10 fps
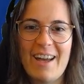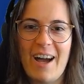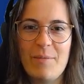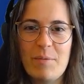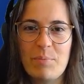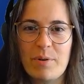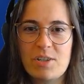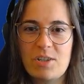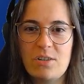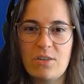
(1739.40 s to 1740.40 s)
I'm
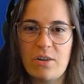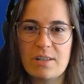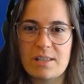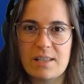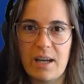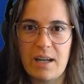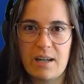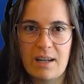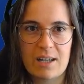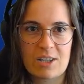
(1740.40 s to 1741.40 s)
impressed you noticed that,
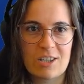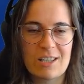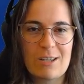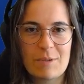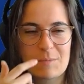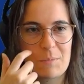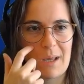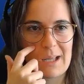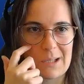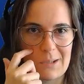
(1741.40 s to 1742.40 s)
actually. You must be
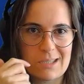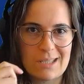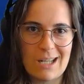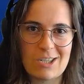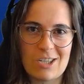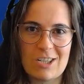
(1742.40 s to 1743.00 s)
paying close attention